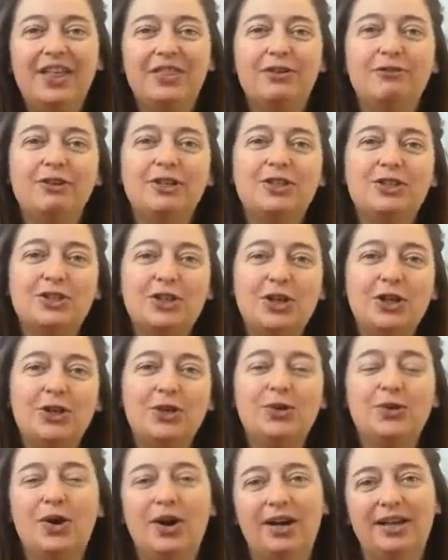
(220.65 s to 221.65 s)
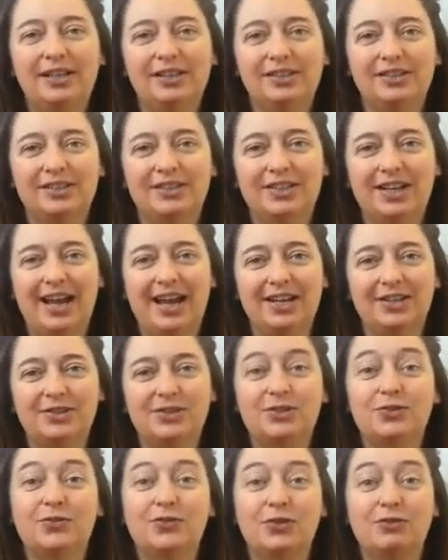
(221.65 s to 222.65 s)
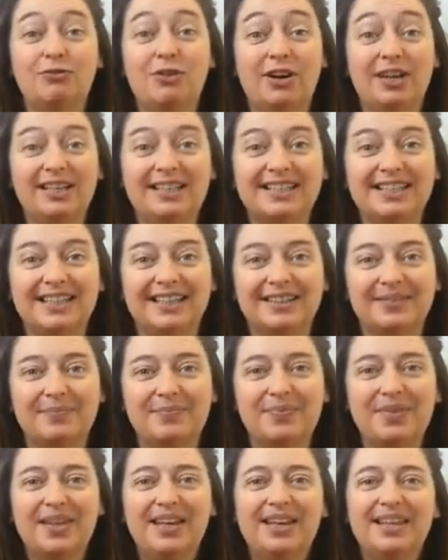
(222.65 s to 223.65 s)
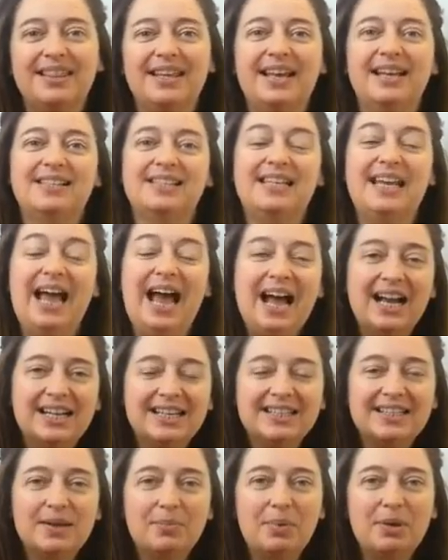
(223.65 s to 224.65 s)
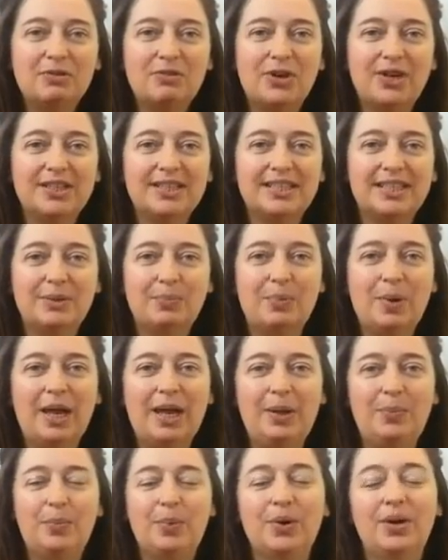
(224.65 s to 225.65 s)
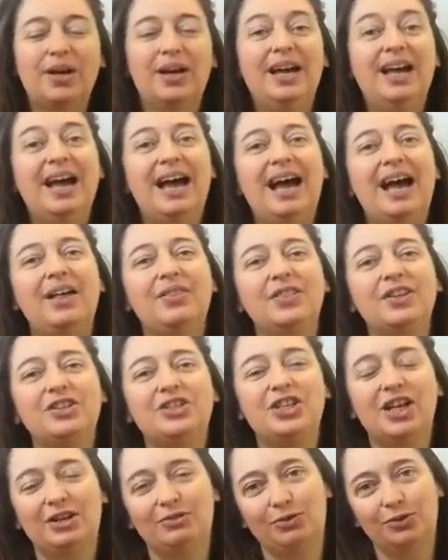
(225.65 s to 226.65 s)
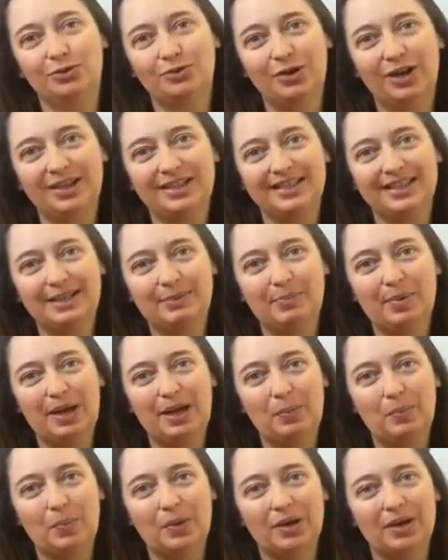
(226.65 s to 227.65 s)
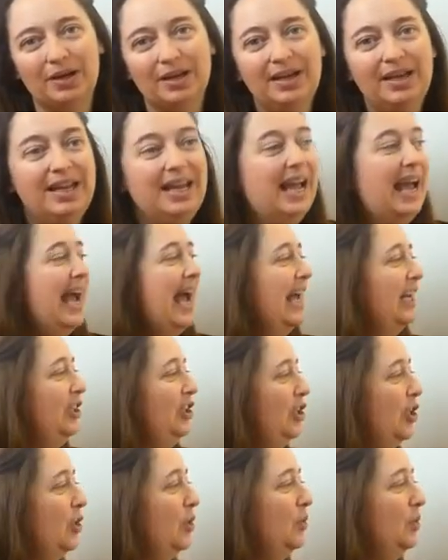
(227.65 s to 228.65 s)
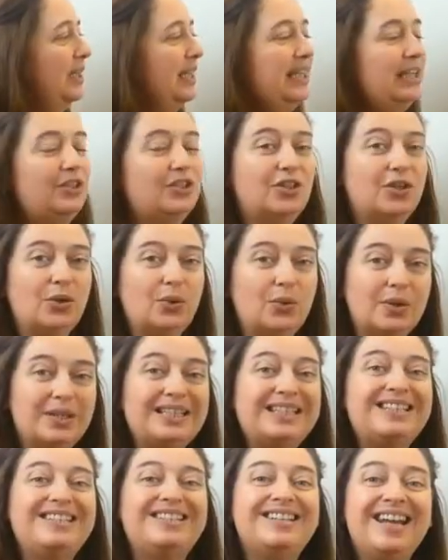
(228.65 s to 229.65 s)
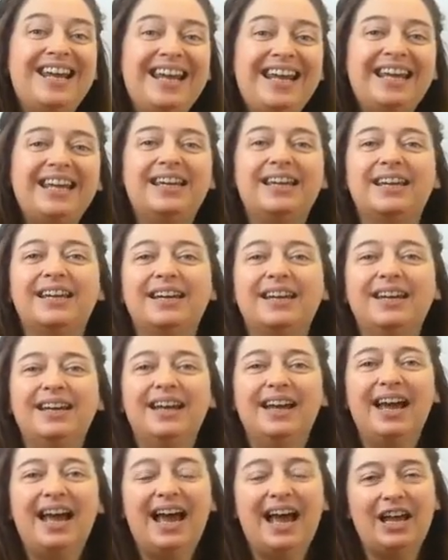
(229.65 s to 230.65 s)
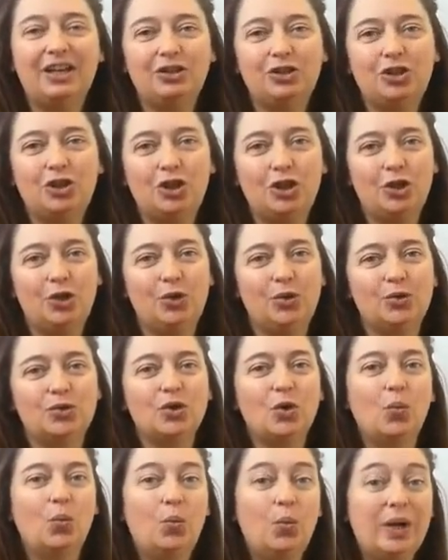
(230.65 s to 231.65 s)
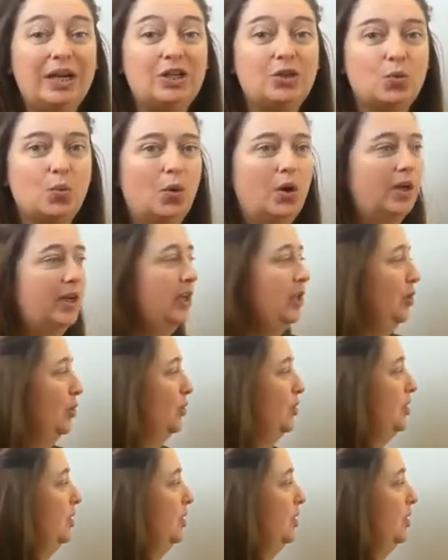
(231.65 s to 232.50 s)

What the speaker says: There are two IELTS tests for writing. There's the academic writing paper and the general writing paper. And you need to tick and choose which one you're